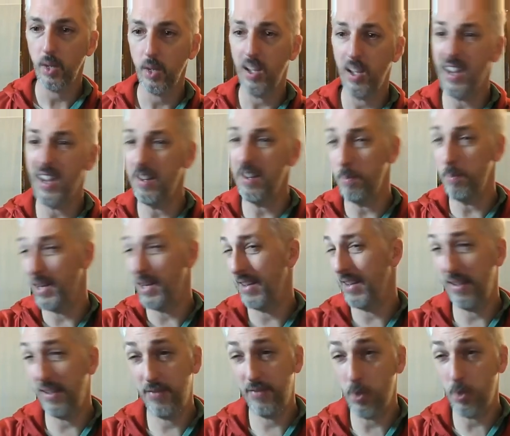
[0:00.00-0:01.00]
And
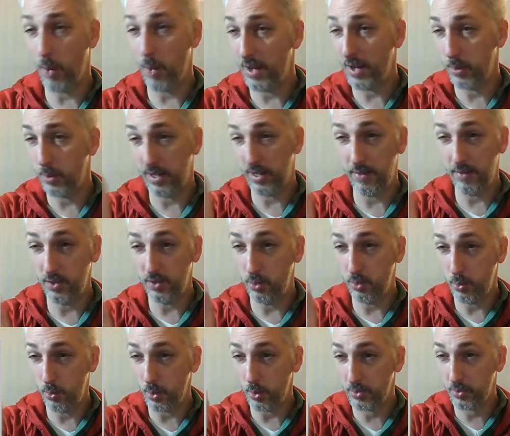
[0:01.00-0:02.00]
if you want, you can even do
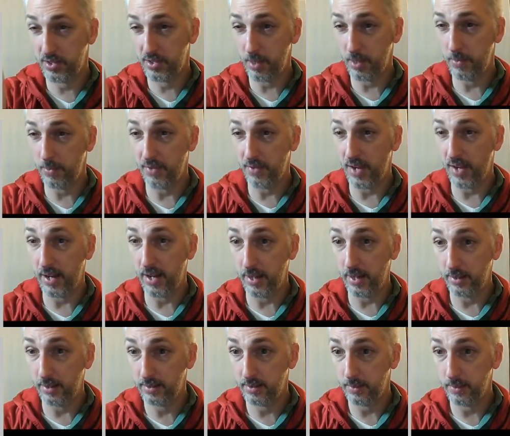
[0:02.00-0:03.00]
those
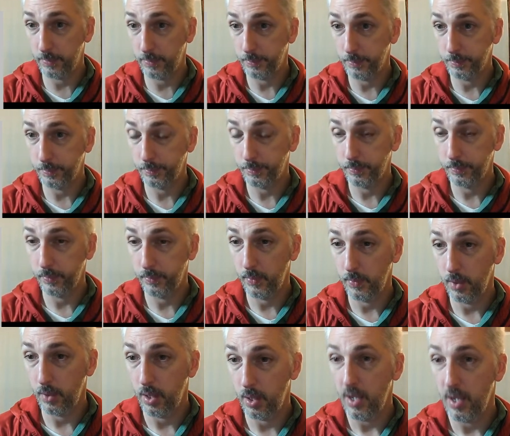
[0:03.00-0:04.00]
subdividings.
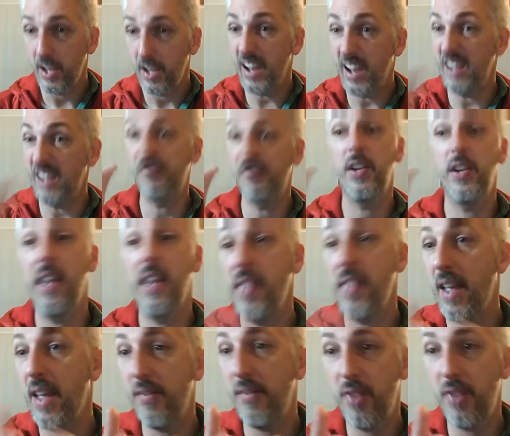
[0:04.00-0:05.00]
And if you get
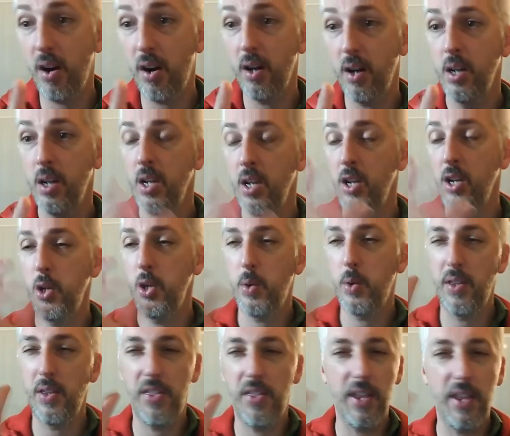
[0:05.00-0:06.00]
that far, you
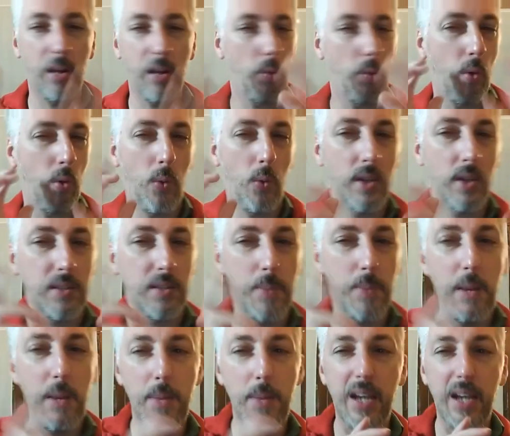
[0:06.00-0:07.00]
can think, well, what's my
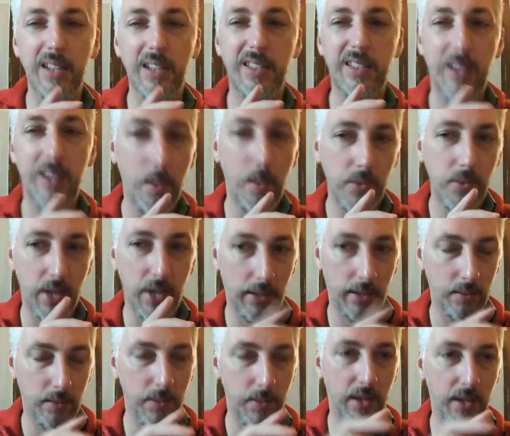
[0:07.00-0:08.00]
main subject?
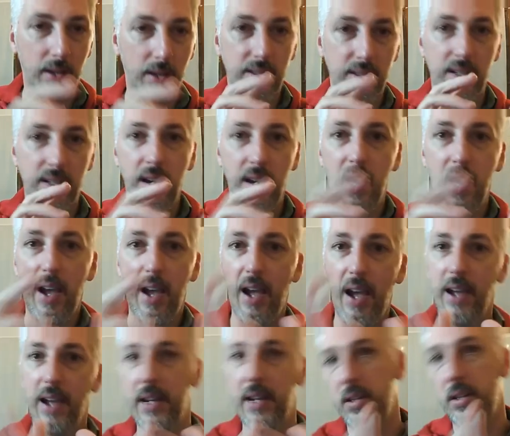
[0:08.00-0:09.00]
Because
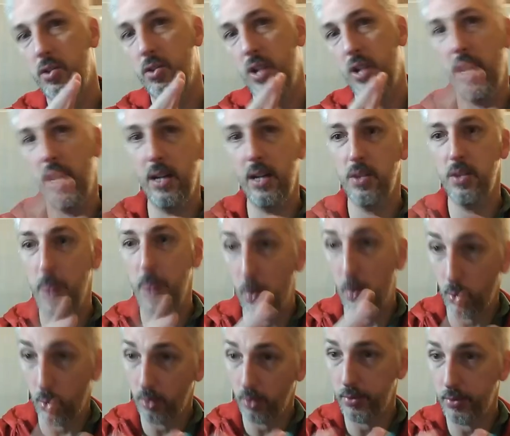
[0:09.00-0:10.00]
I can change my
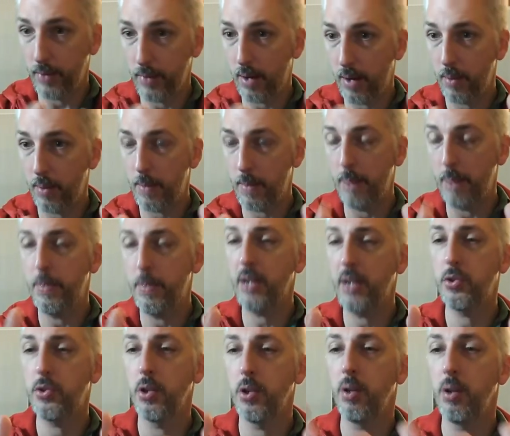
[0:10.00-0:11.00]
world around in my
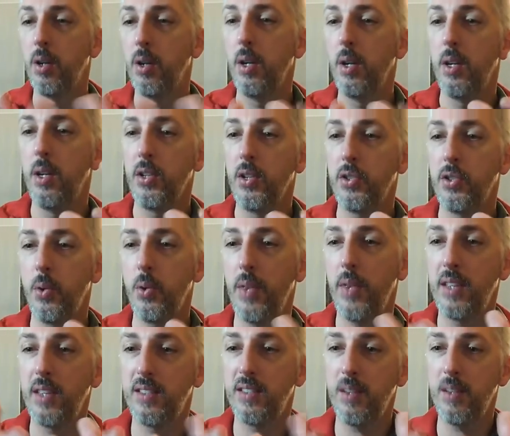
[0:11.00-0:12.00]
picture so that
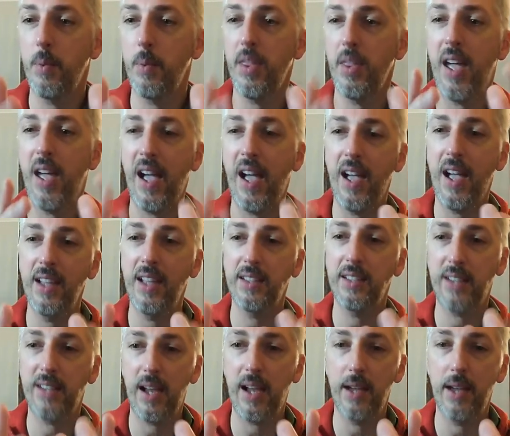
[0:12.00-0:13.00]
some of the highest
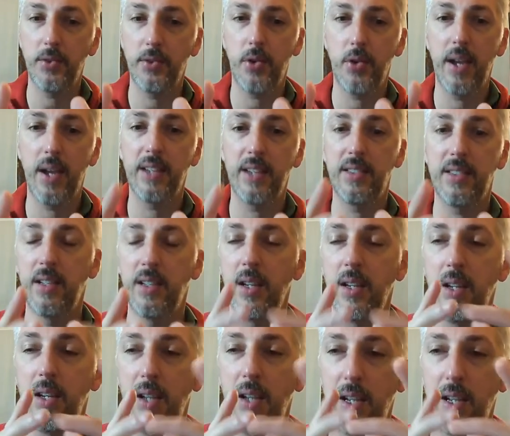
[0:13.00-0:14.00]
contrast
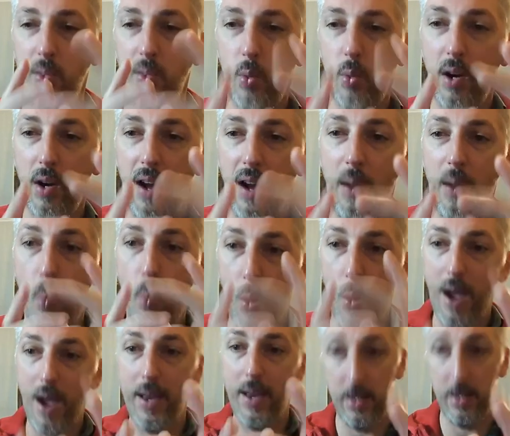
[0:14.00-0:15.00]
is where I
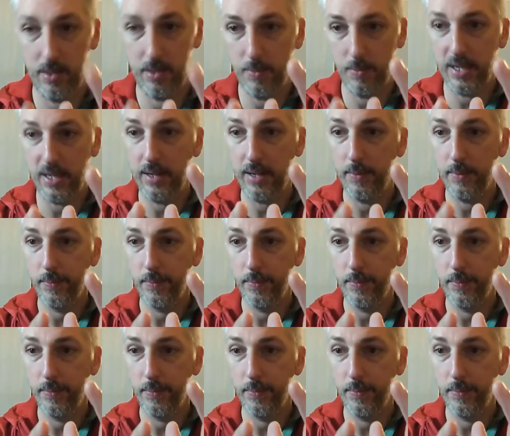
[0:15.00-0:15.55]
want it to be.